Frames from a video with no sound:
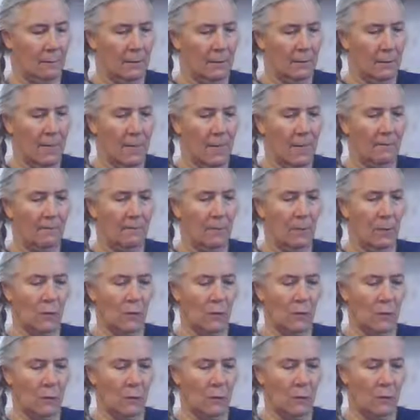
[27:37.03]
Then I
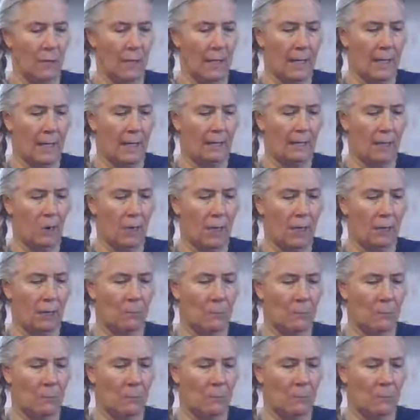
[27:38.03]
found one right after I had
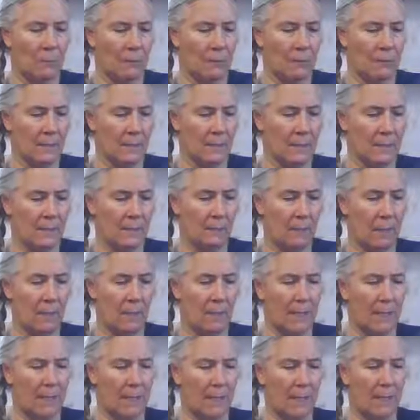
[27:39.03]
pulled a muscle in my
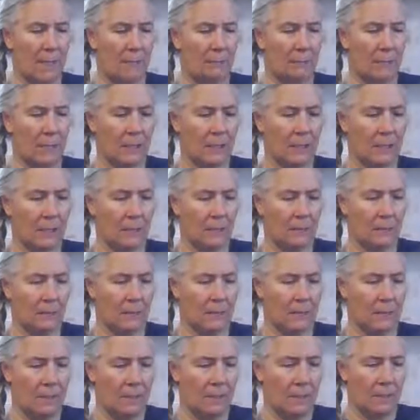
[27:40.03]
neck, picked it up
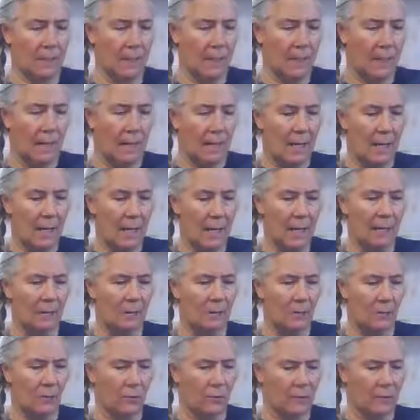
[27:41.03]
and said, I
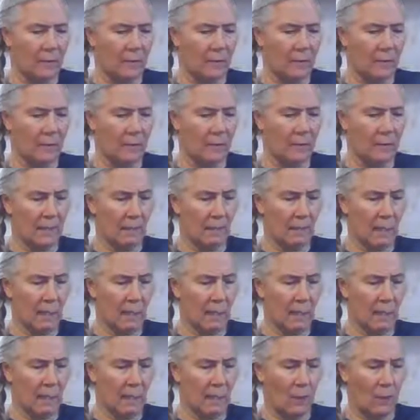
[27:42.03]
know this thing has
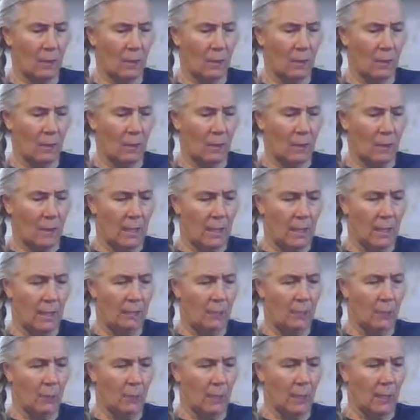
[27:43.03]
power. I
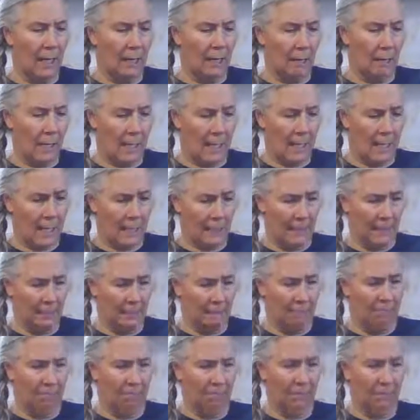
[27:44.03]
put it on my neck
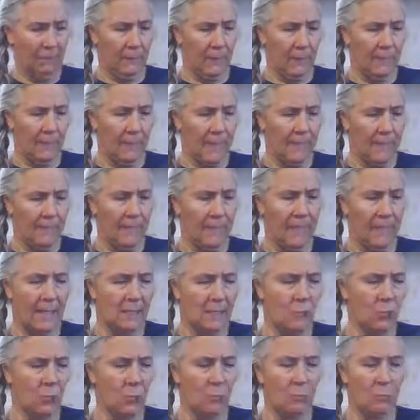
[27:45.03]
and I said, I
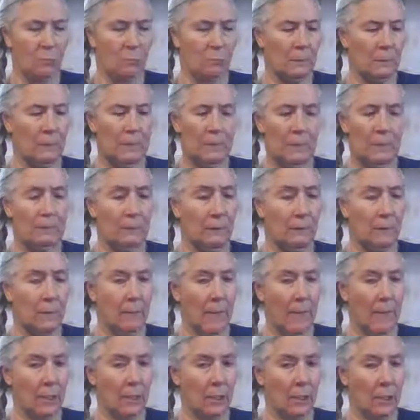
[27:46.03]
don't believe in
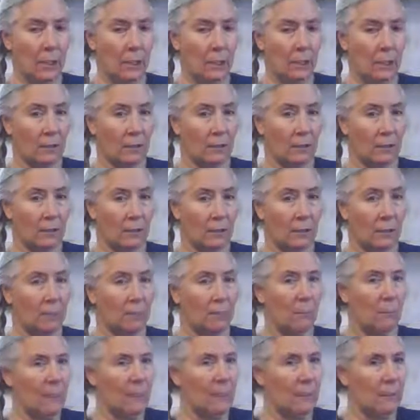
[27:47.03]
magic,
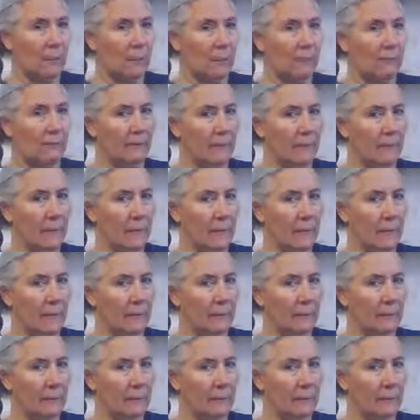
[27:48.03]
but I believe in God.